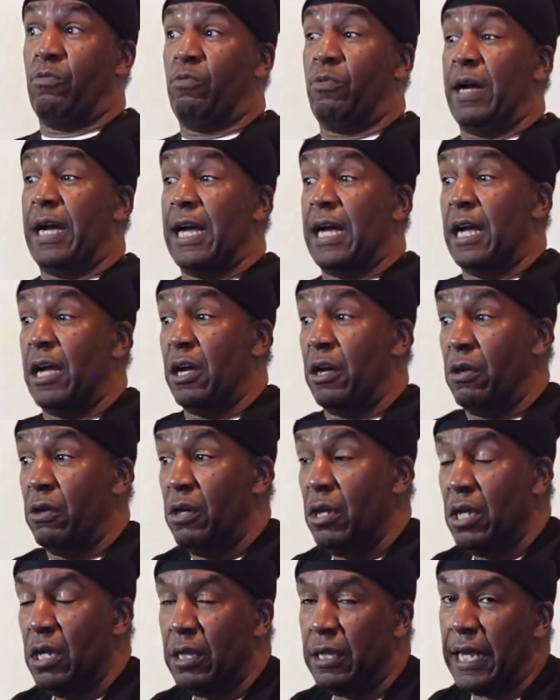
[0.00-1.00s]
wow.
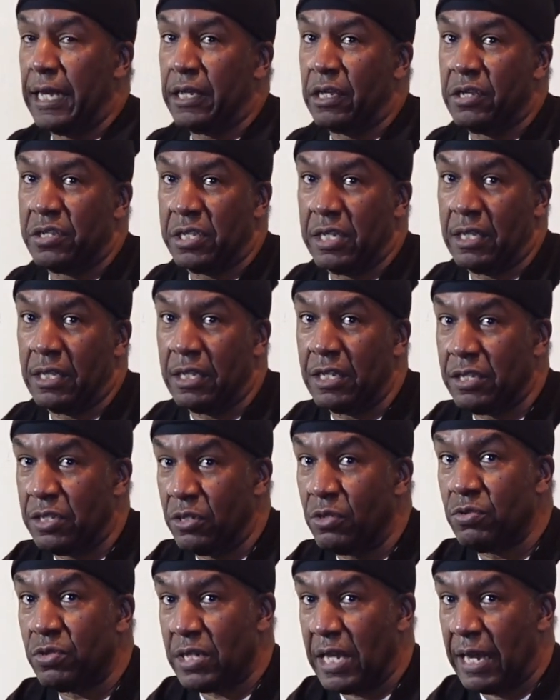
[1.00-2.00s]
Like you see these
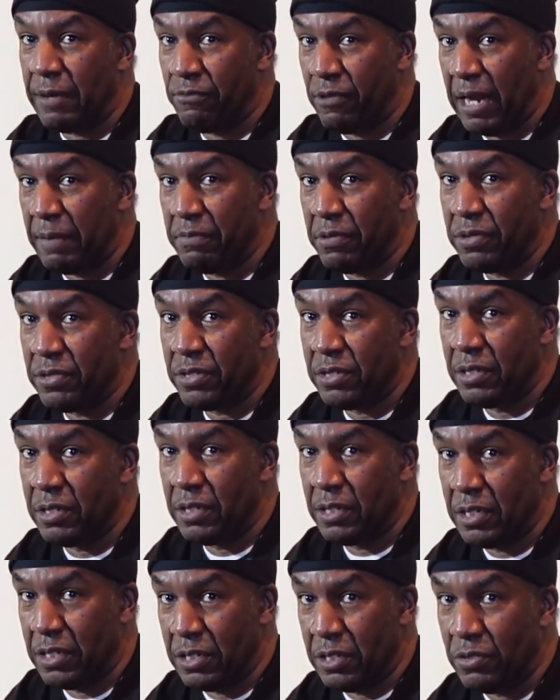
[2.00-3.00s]
new time rappers,
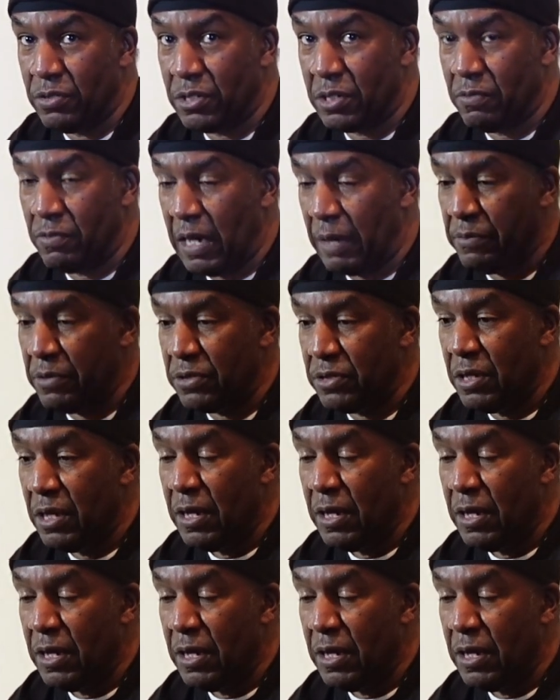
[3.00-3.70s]
these new school rappers,